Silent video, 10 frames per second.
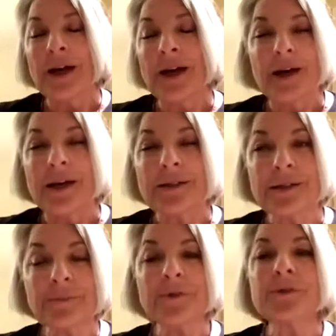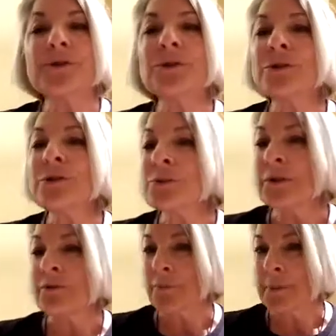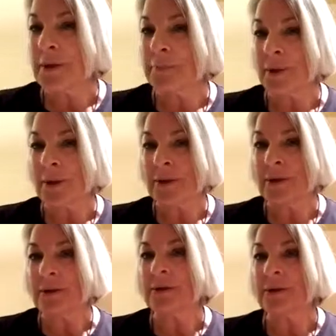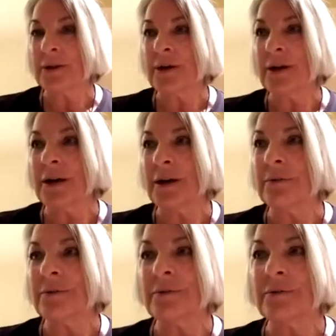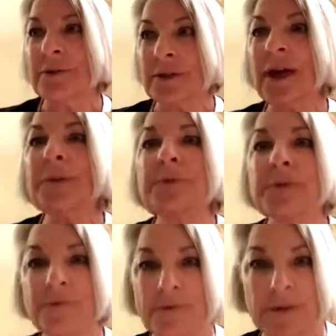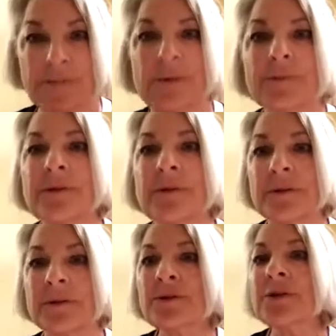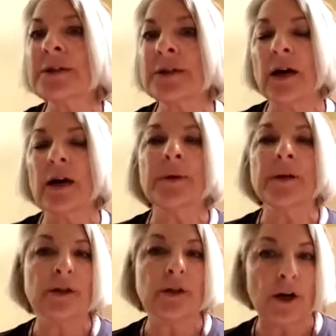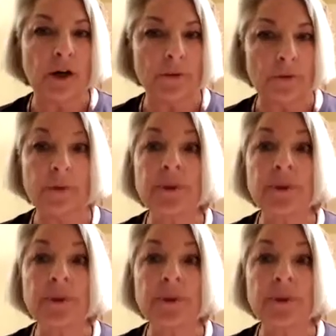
symptoms usually for people, the types of symptoms usually come and go, or they